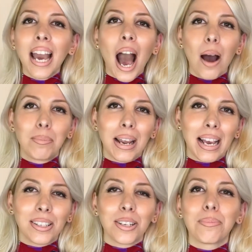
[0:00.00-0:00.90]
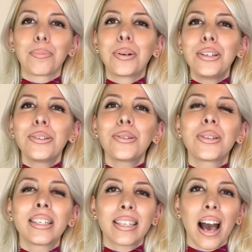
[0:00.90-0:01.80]
updates in PRINCE2's
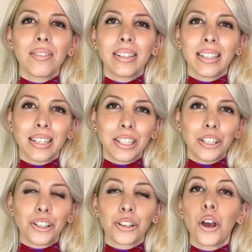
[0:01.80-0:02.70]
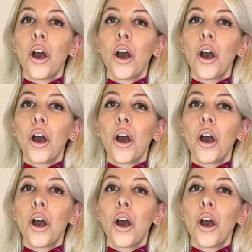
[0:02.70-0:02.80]
7th edition,